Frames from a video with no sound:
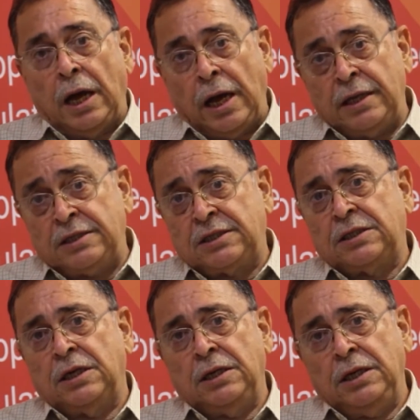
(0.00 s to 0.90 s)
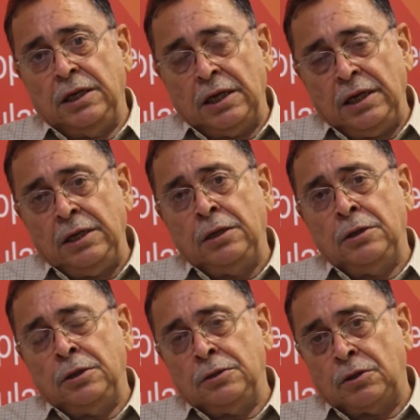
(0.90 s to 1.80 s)

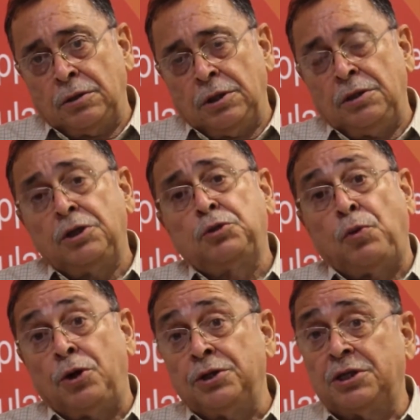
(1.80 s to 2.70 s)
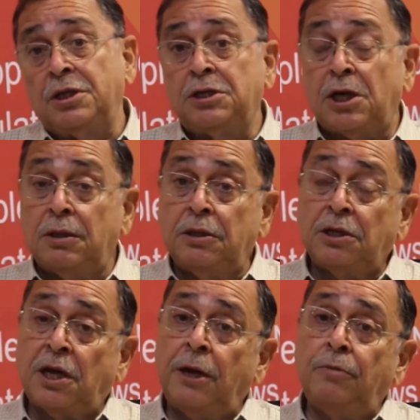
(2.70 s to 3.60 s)
In response, the
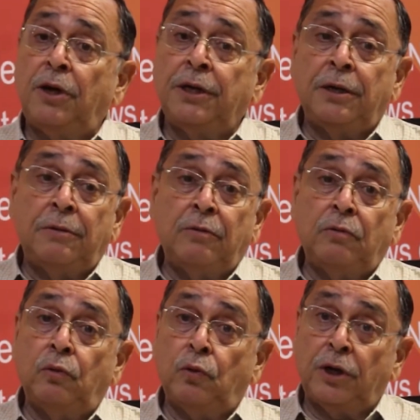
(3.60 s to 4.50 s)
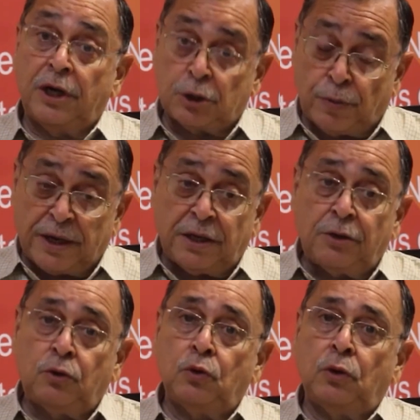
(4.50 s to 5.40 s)
Taliban were
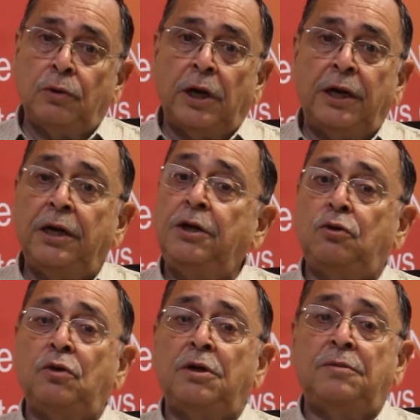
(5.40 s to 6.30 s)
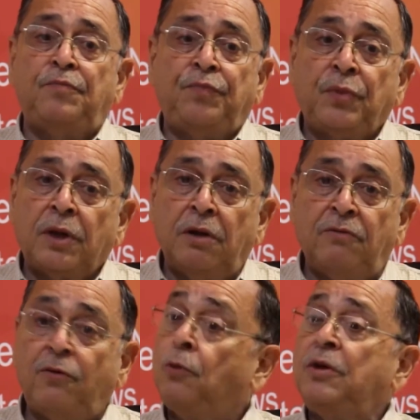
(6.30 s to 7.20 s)
expected to agree to a
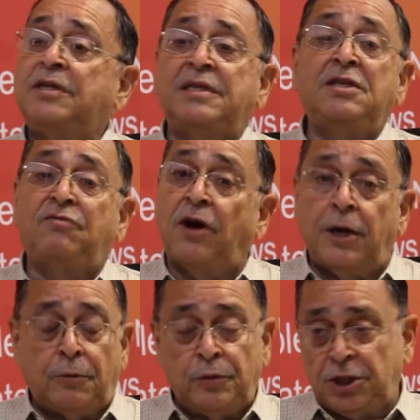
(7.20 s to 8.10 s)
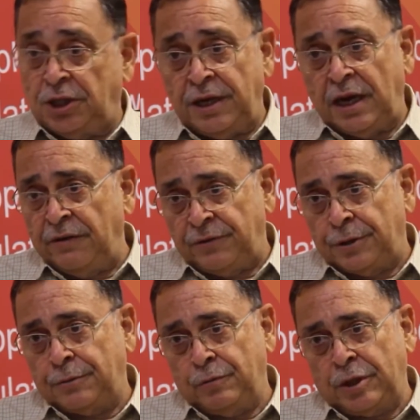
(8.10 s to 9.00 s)
formal ceasefire, which they
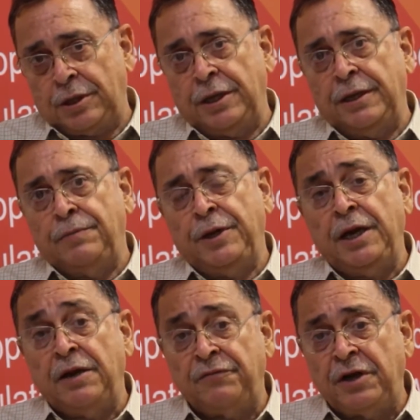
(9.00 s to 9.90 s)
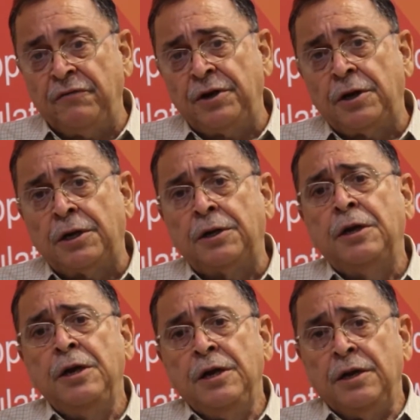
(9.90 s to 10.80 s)
haven't, but they may have given an
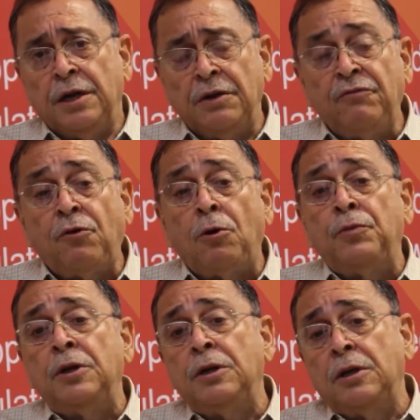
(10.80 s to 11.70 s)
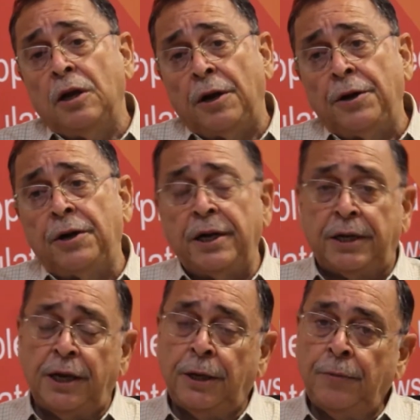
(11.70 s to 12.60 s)
informal
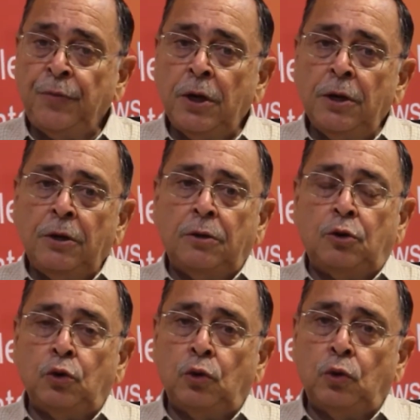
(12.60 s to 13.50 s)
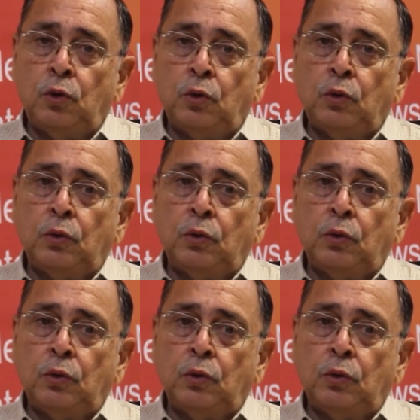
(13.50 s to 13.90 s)
undertaking to